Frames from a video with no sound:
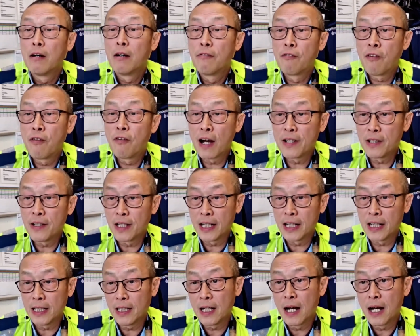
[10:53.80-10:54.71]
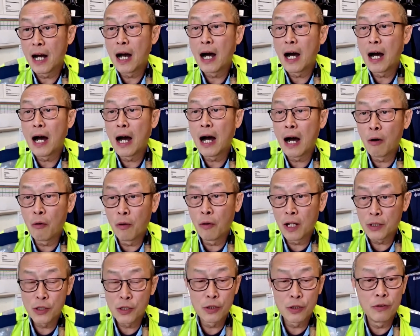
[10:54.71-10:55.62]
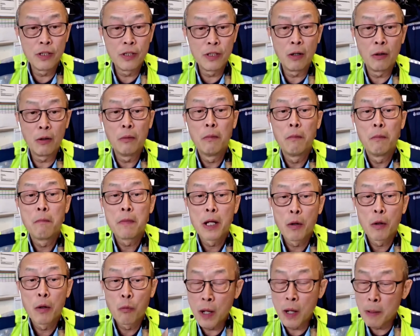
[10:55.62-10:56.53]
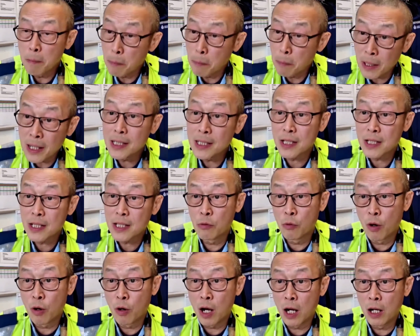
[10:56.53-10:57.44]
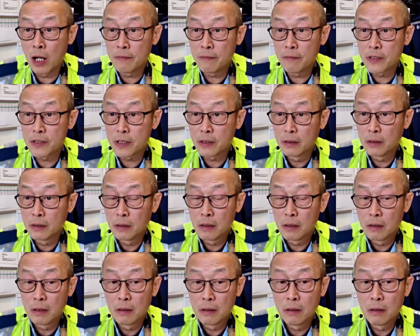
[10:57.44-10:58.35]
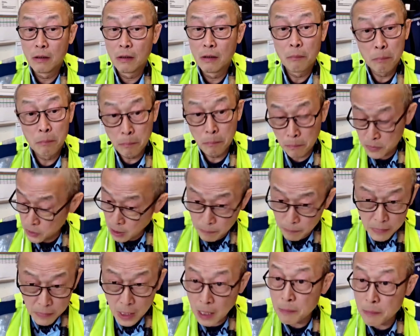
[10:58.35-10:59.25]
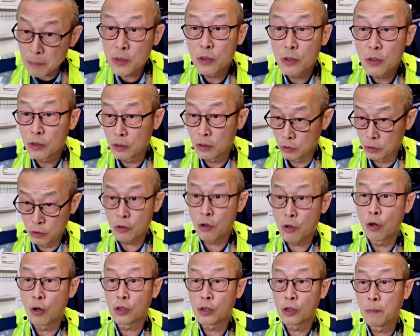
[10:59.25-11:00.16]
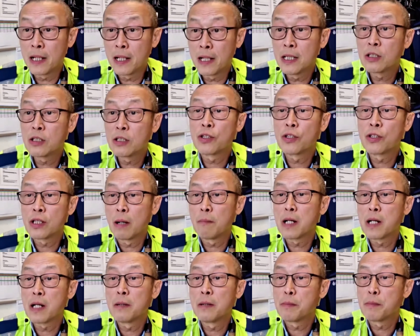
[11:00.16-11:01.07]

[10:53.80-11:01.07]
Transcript: Finally, I will let you know, when police arrived, sometimes you call the police, or sometimes